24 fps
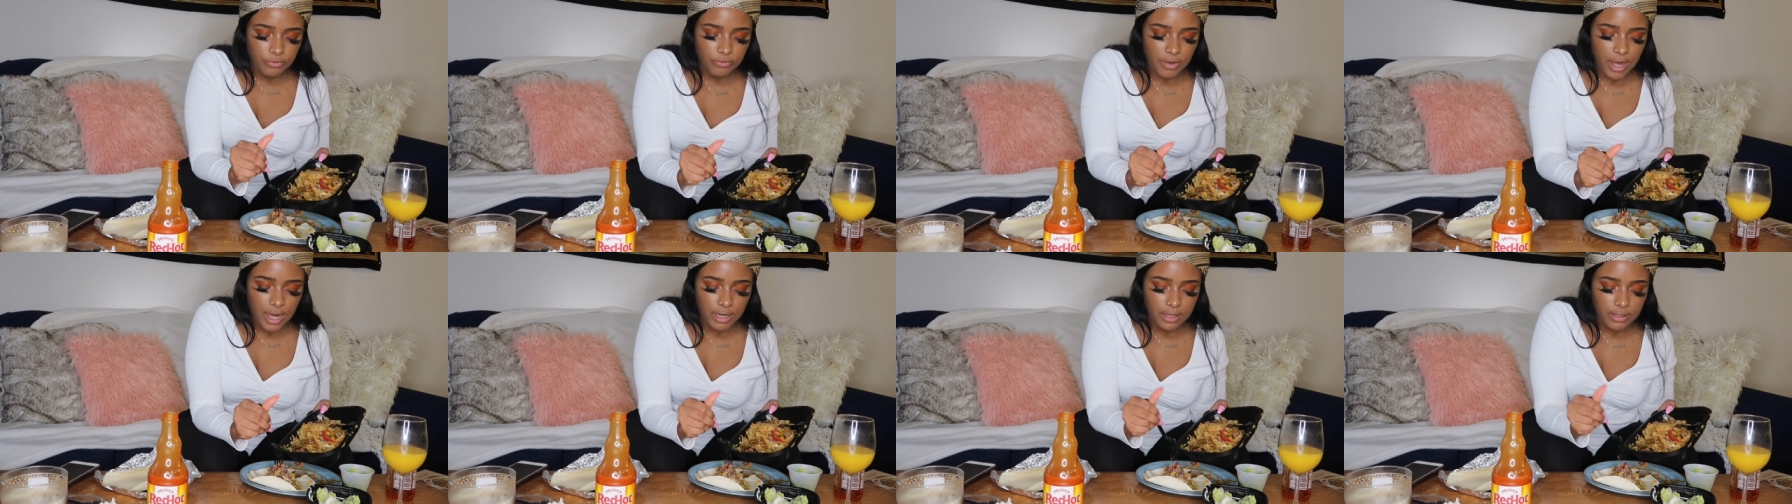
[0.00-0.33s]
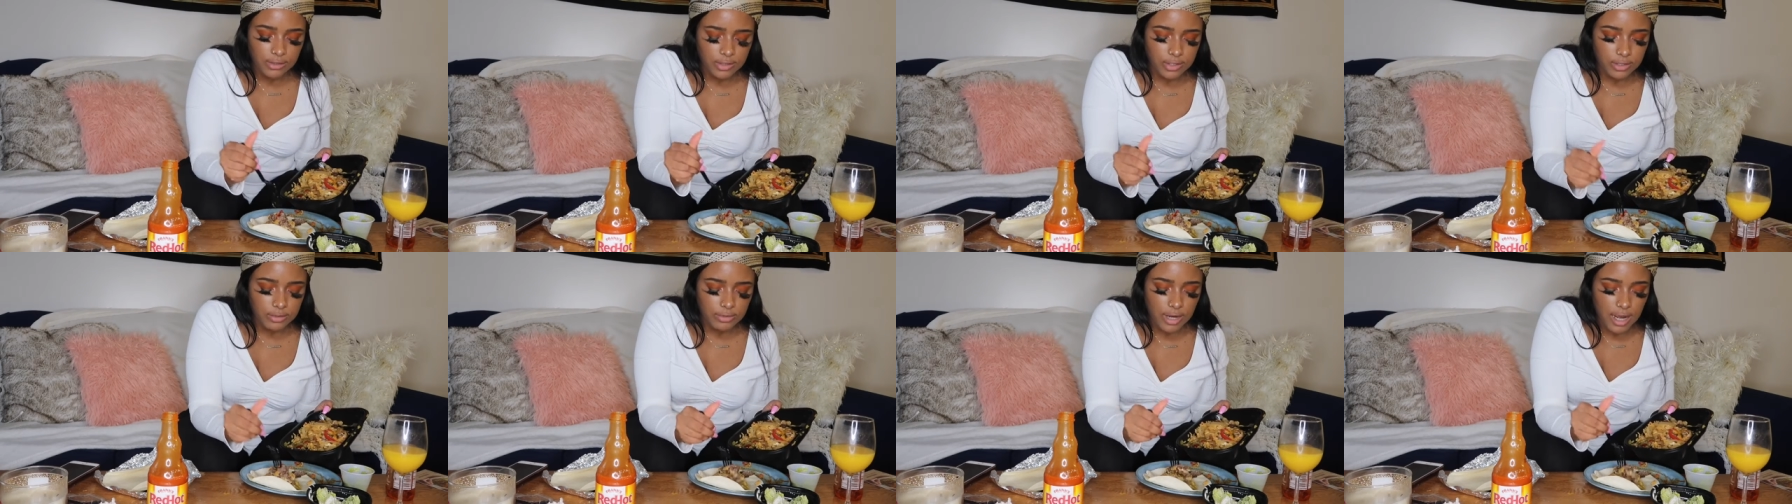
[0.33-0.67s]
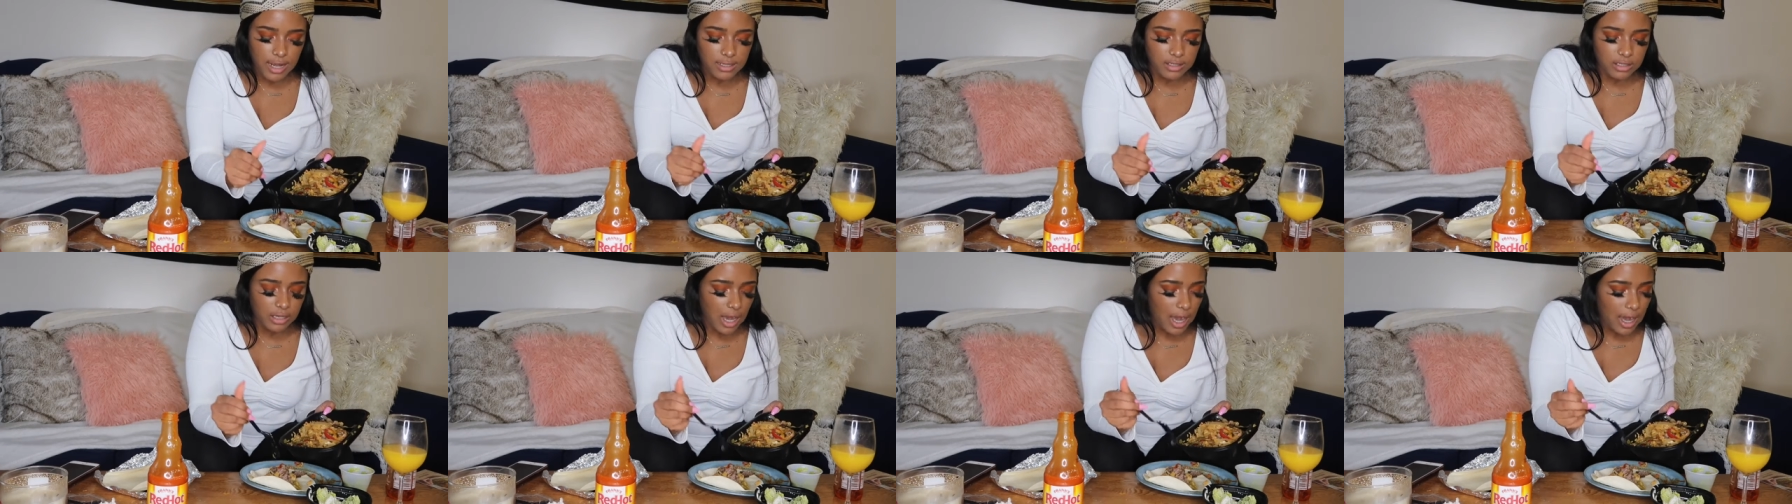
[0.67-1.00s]
fighting to
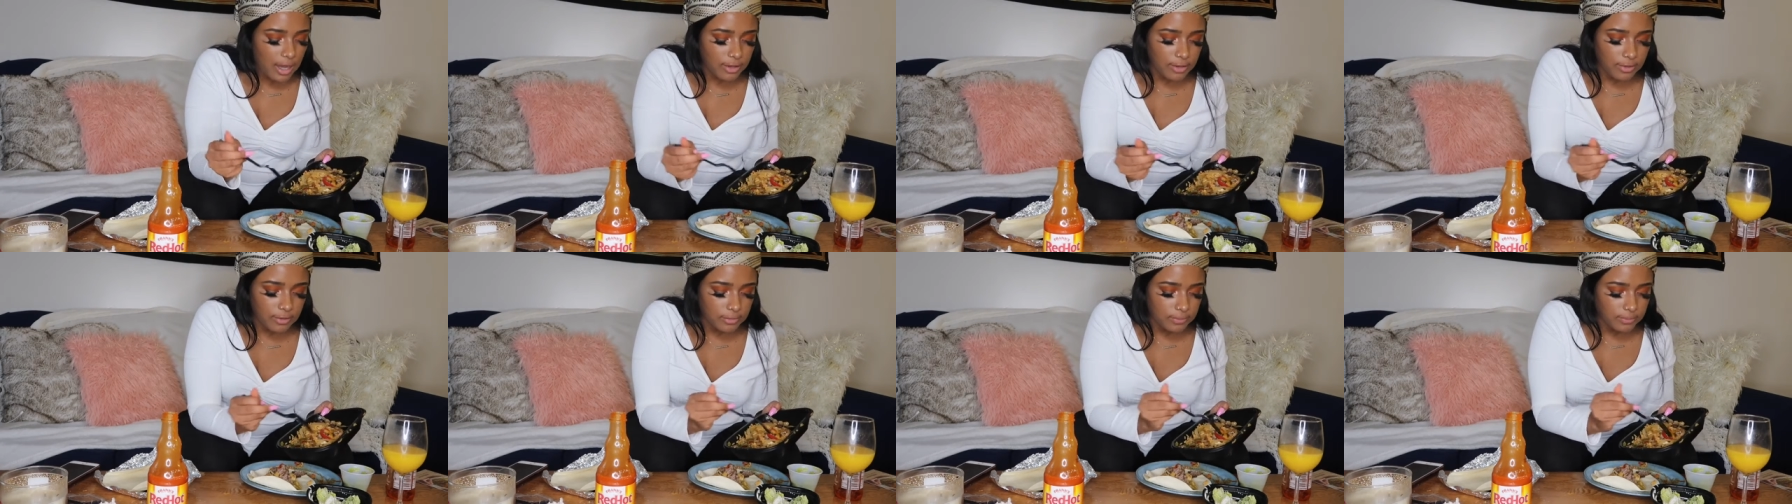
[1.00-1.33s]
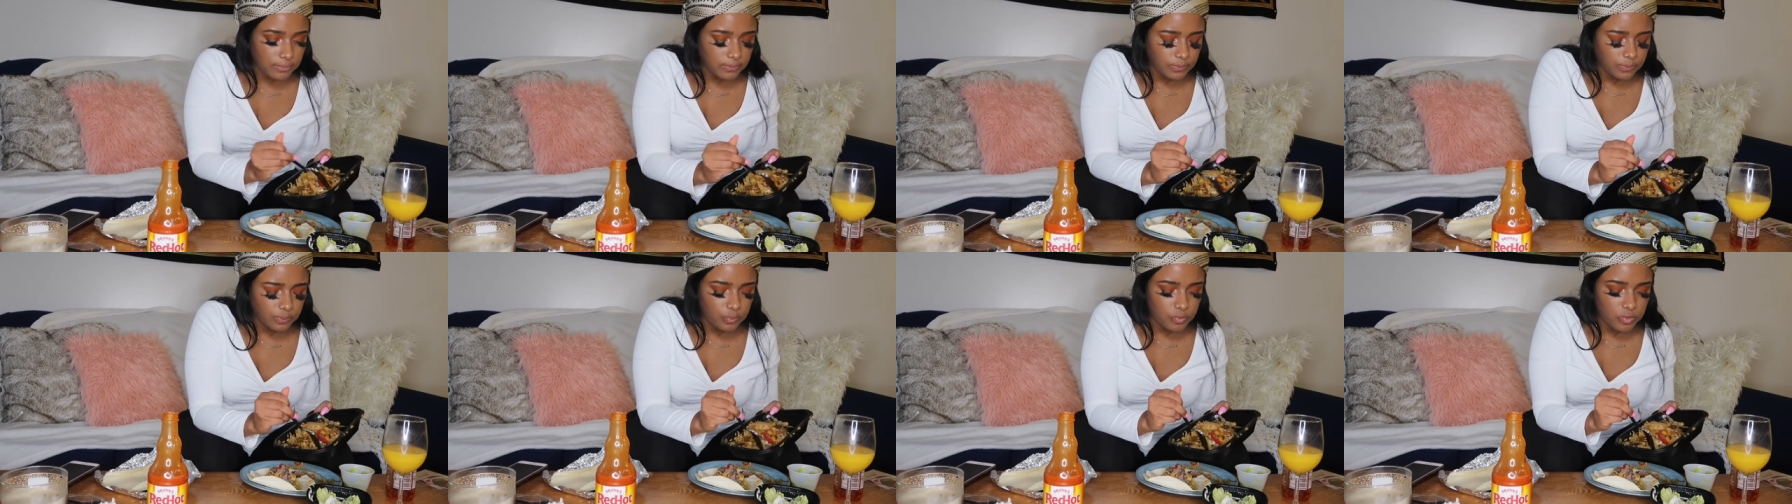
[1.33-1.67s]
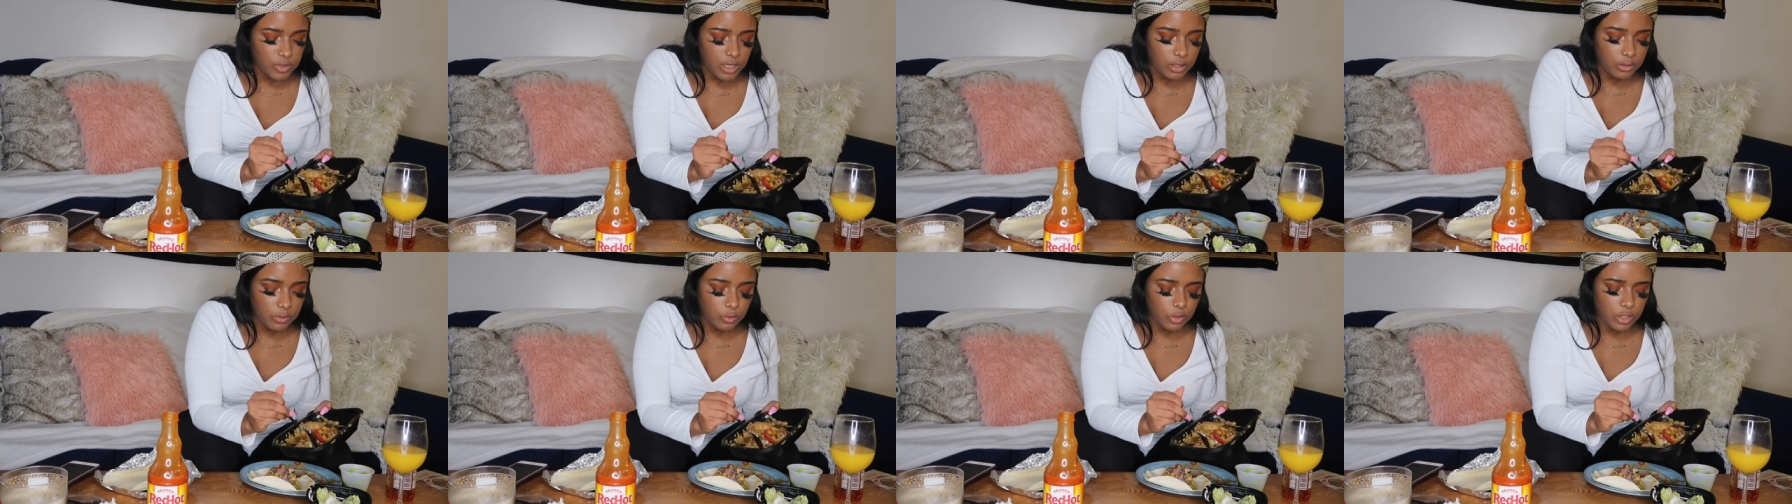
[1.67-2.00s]
rise higher
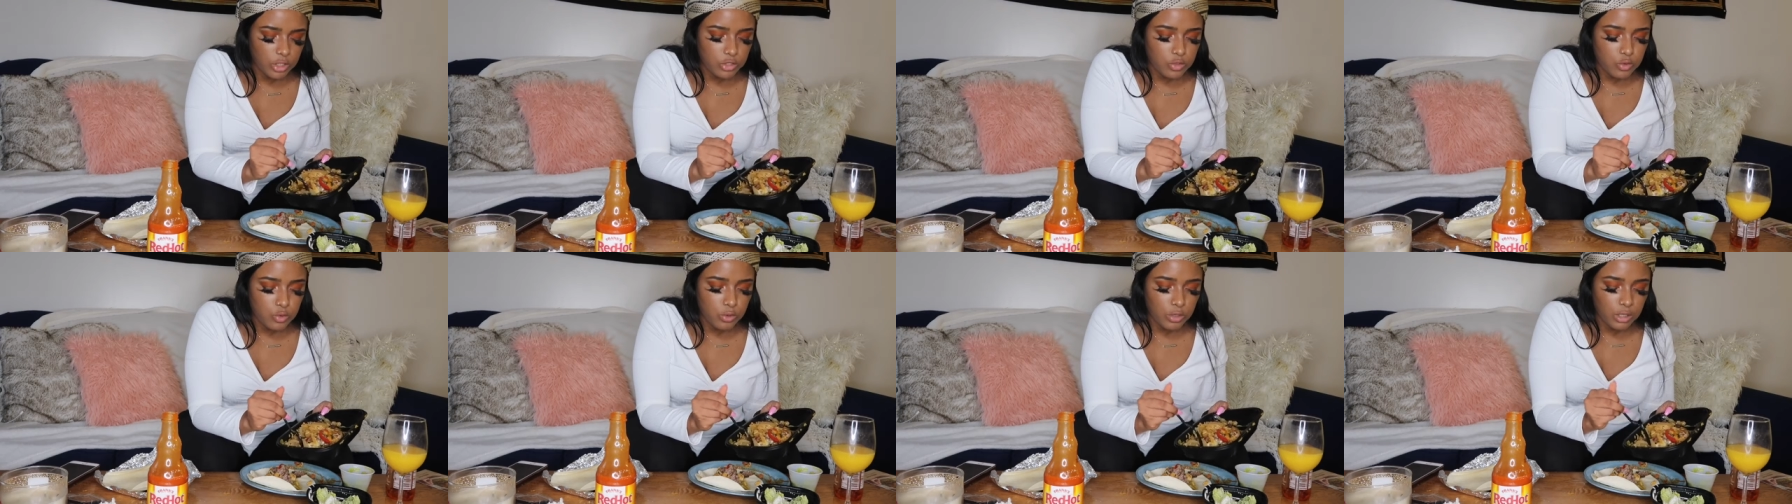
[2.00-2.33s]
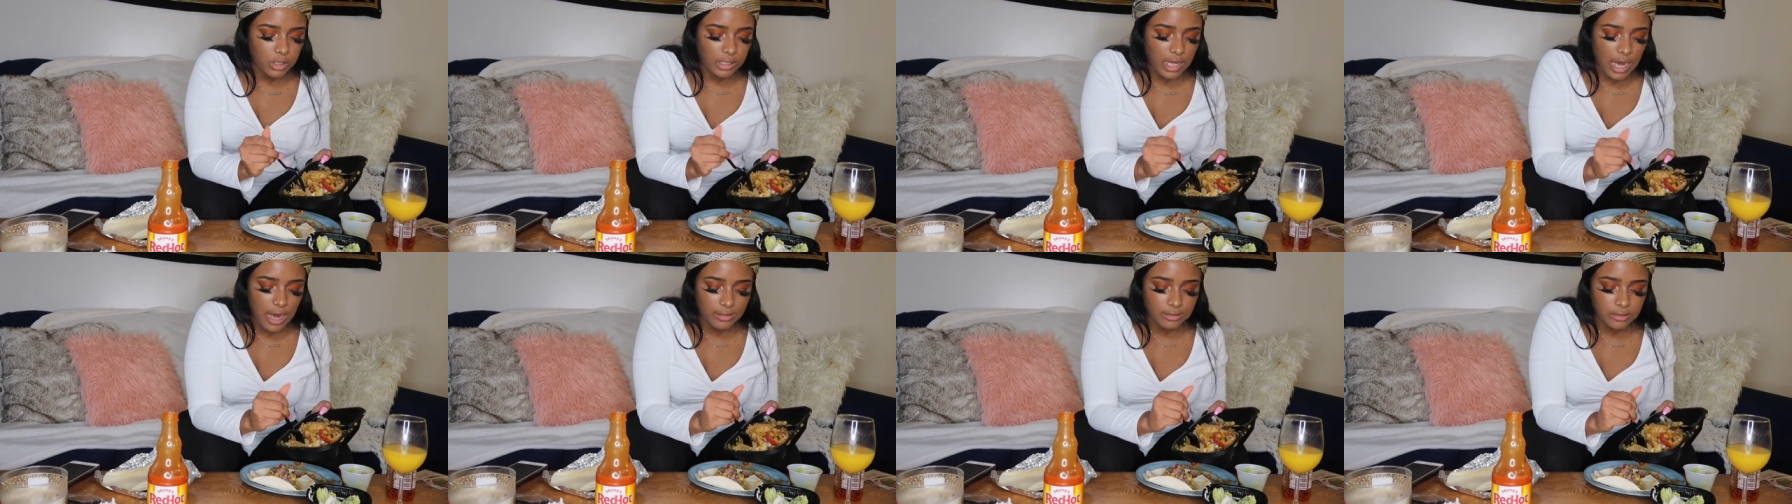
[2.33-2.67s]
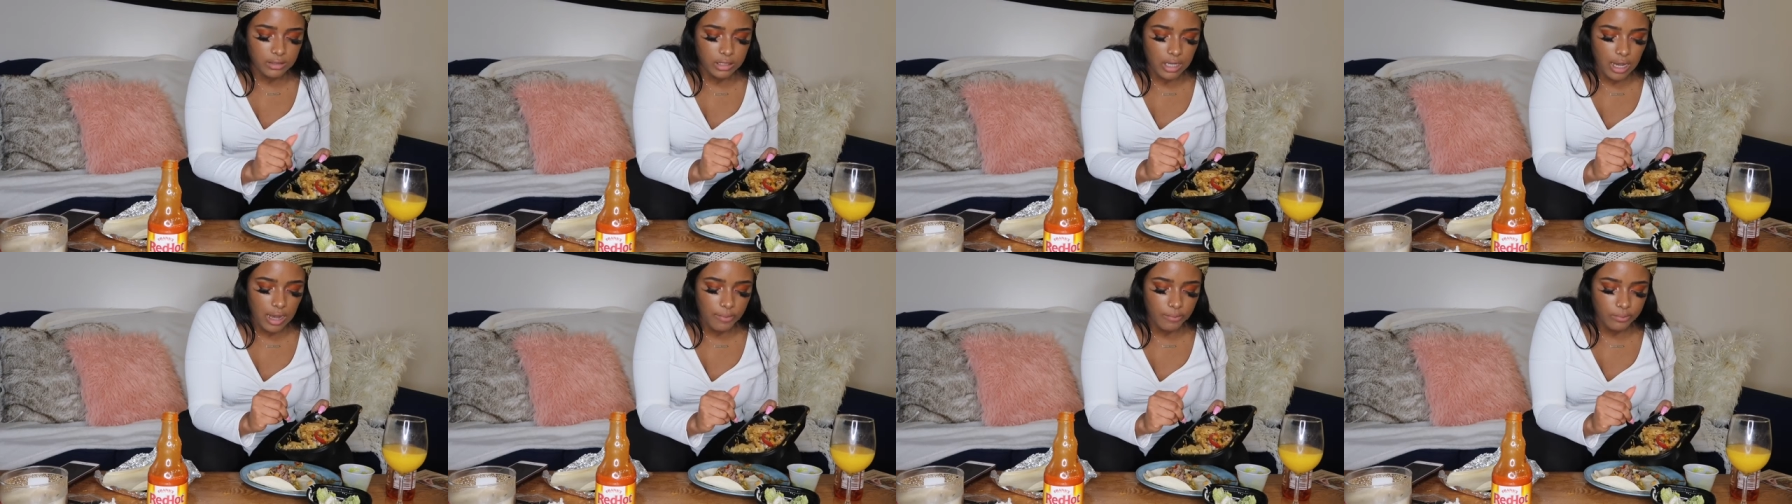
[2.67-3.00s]
than where you were
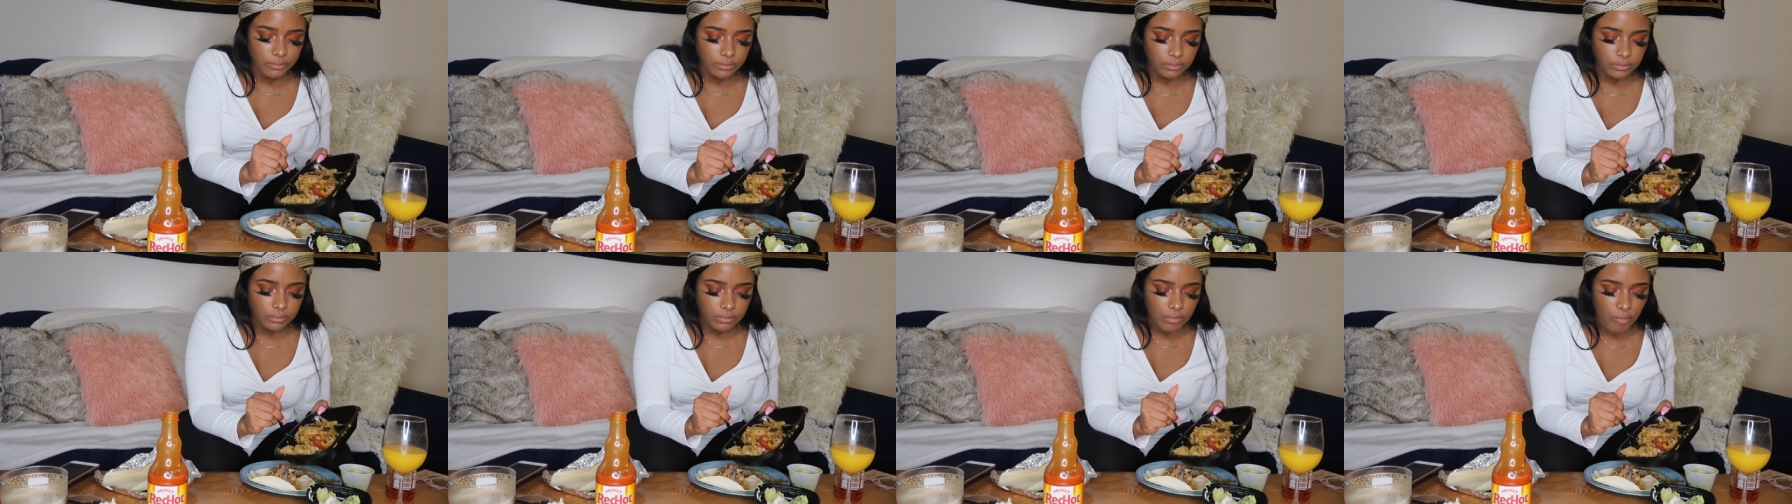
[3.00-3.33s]
last time.